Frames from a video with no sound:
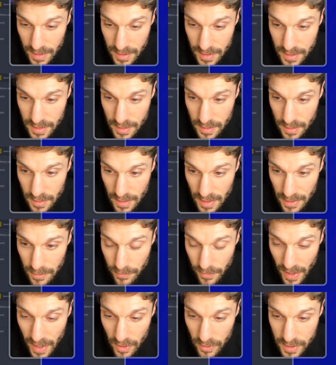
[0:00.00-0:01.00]
this
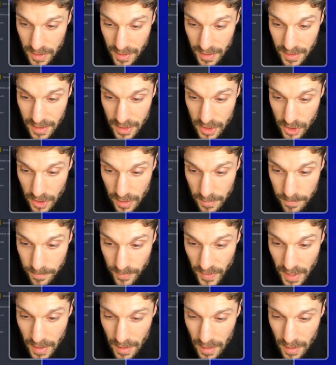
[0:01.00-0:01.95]
if-else condition.